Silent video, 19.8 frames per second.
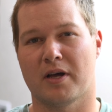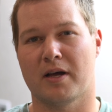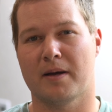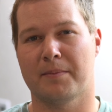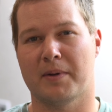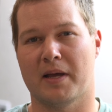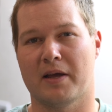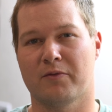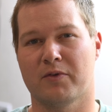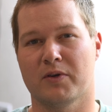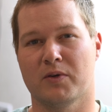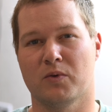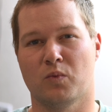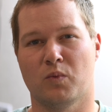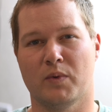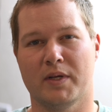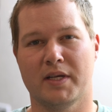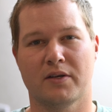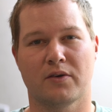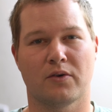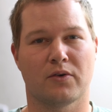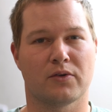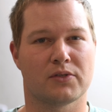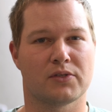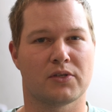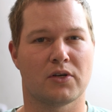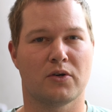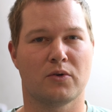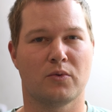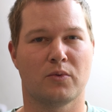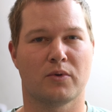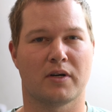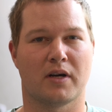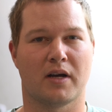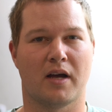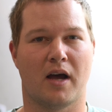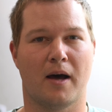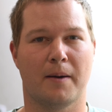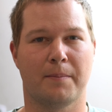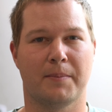up every week or so.
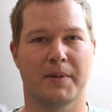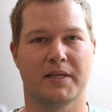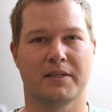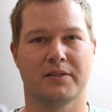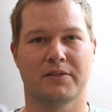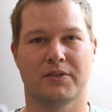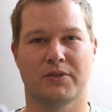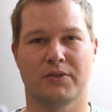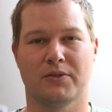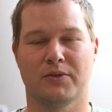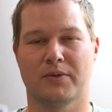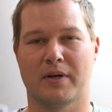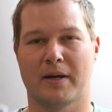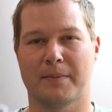We're up into